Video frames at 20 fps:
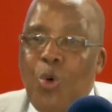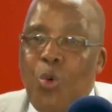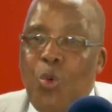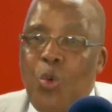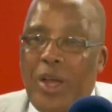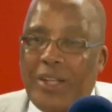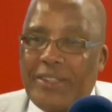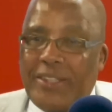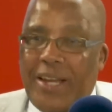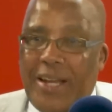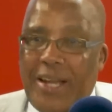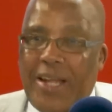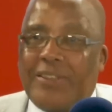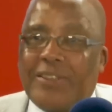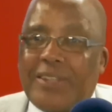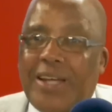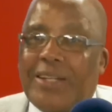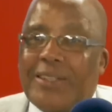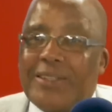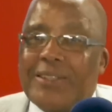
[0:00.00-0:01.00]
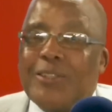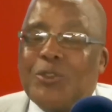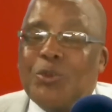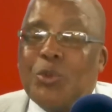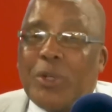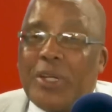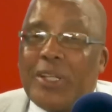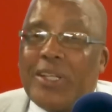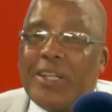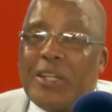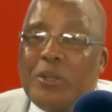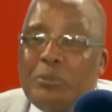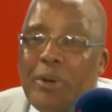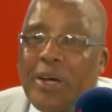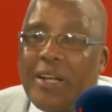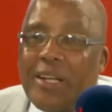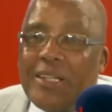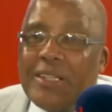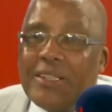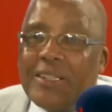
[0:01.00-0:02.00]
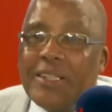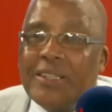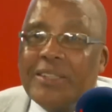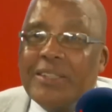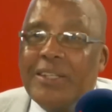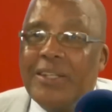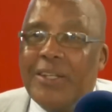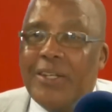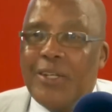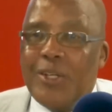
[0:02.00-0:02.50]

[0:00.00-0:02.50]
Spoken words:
We are the last country to get liberated.